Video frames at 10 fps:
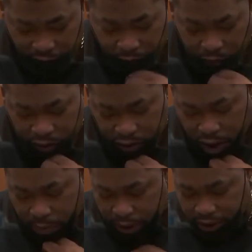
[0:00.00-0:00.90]
I want to
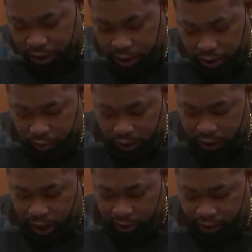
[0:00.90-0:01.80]
start by telling you what
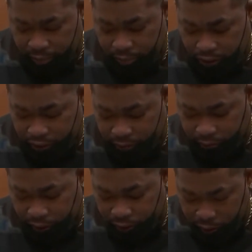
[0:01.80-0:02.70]
Daunte meant to me.